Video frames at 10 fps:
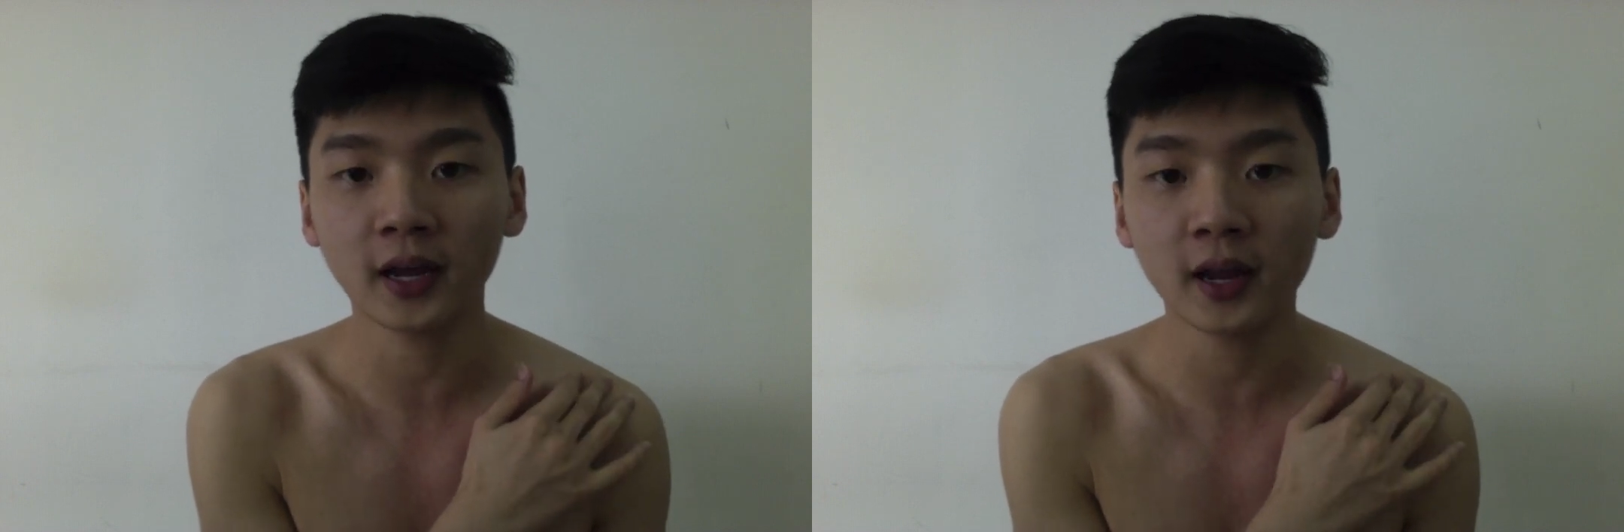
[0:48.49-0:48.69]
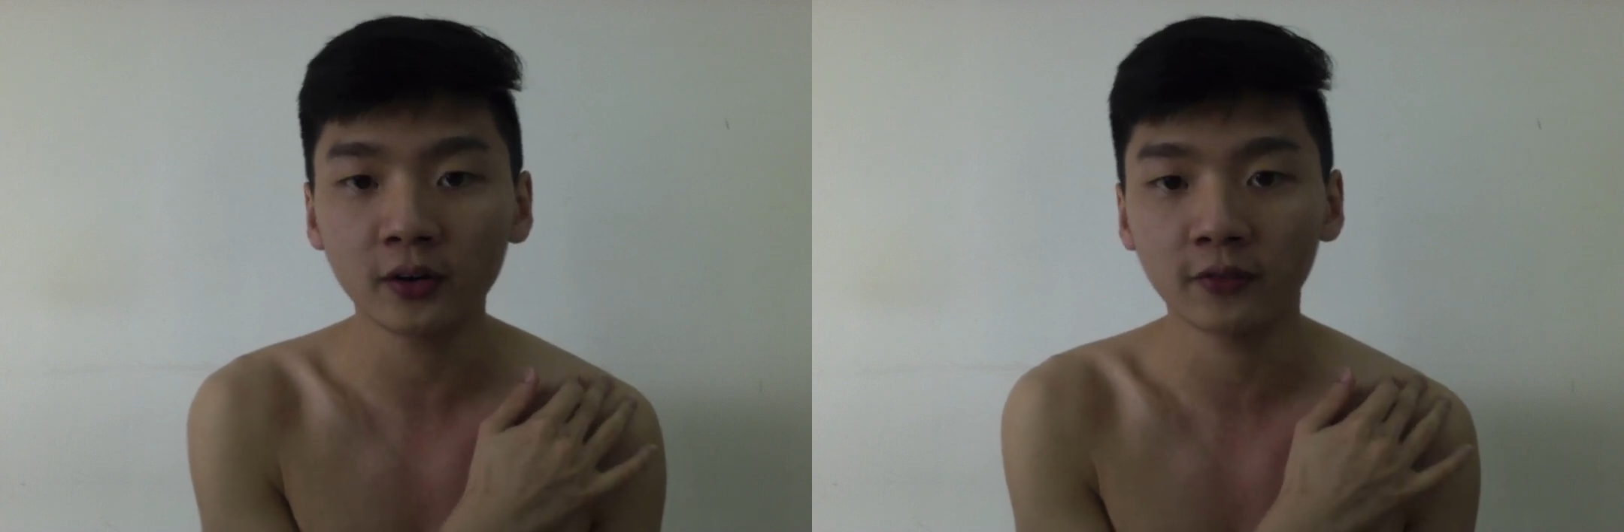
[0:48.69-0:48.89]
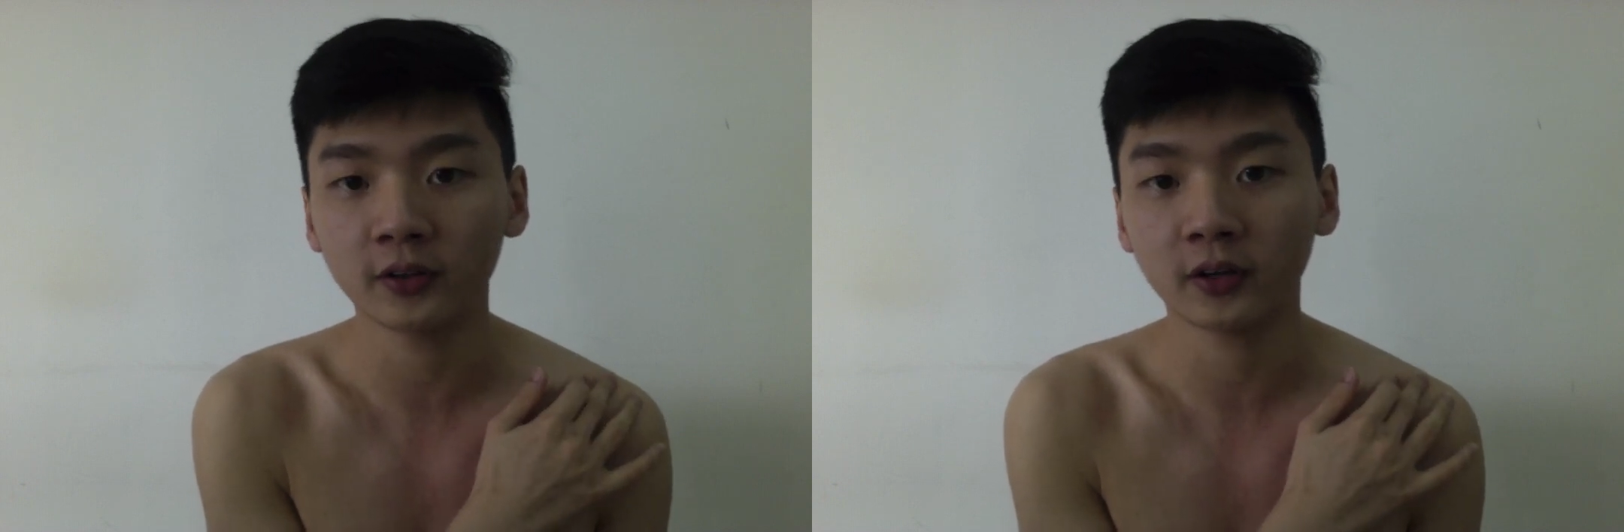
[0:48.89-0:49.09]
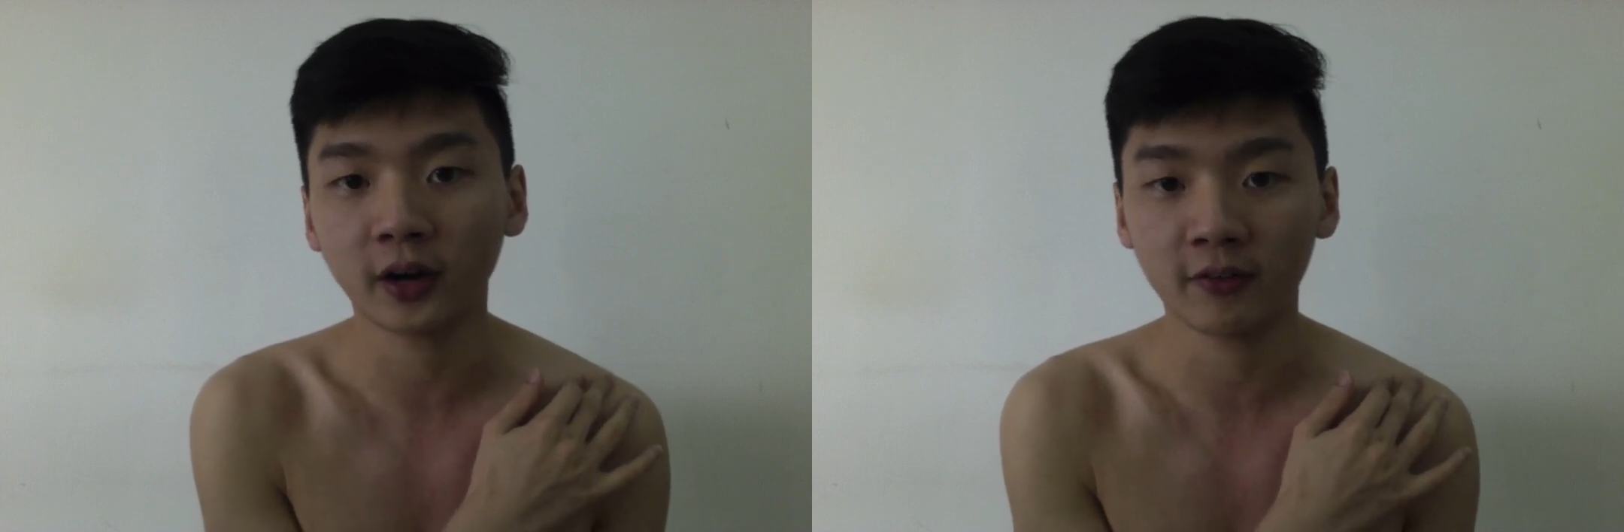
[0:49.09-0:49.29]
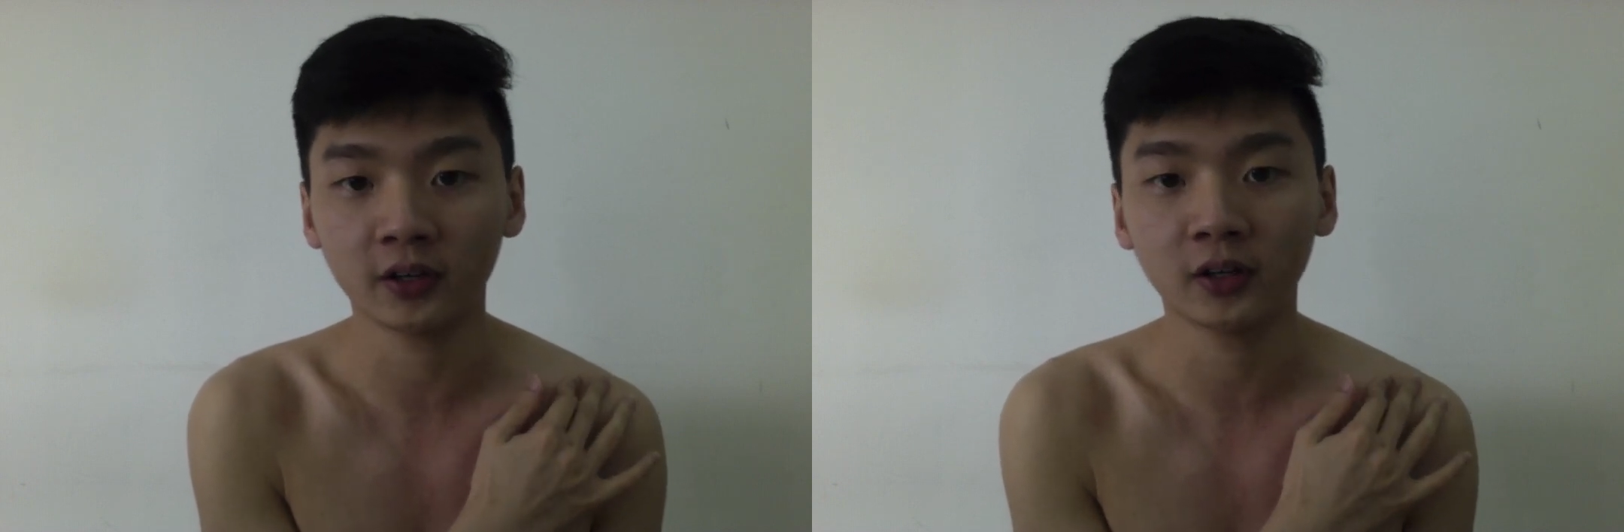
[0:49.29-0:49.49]
end of the
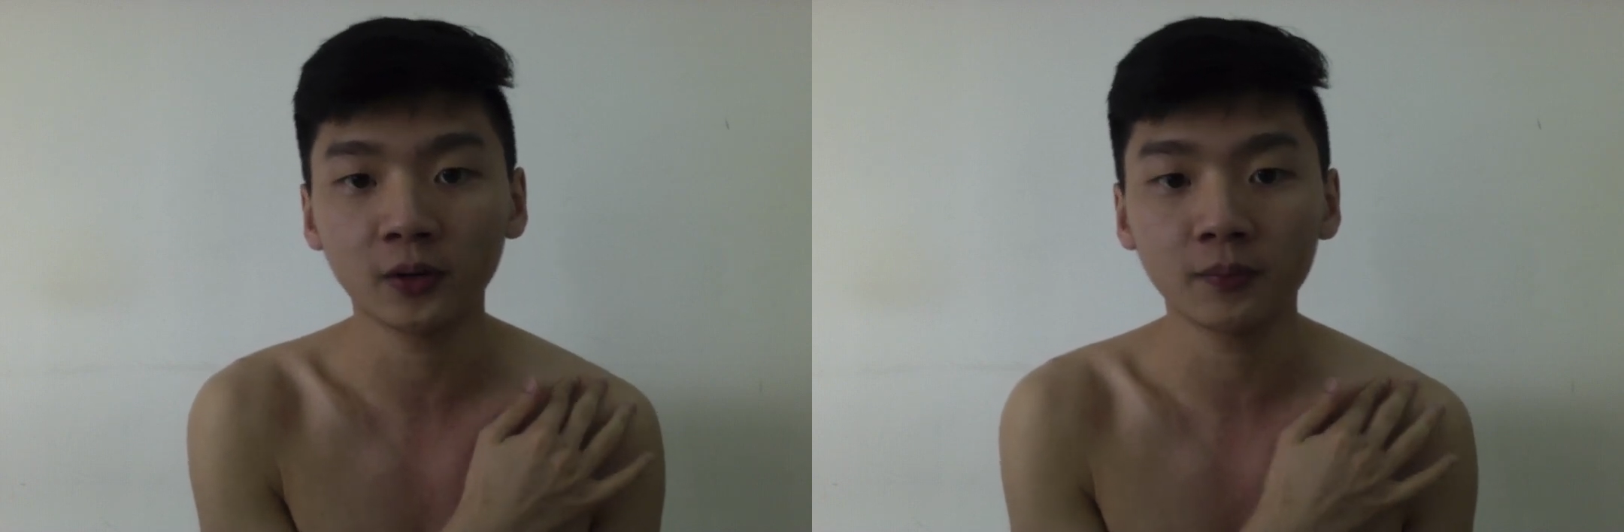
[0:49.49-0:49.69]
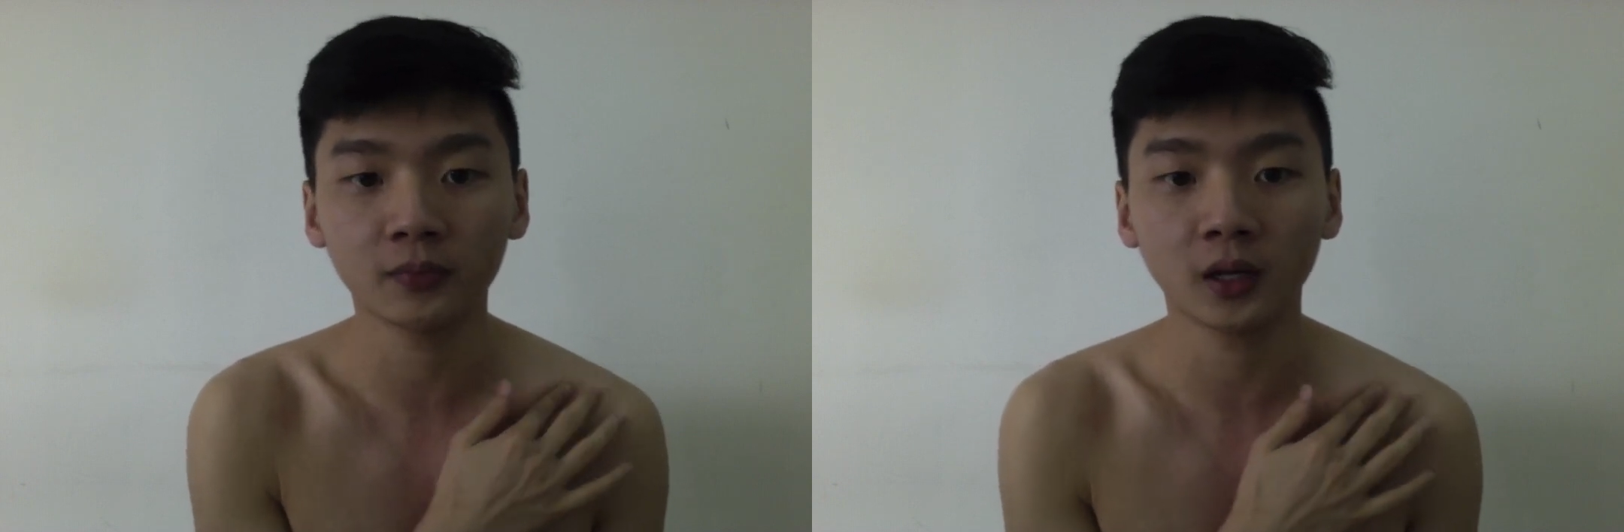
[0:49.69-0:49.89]
clavicle,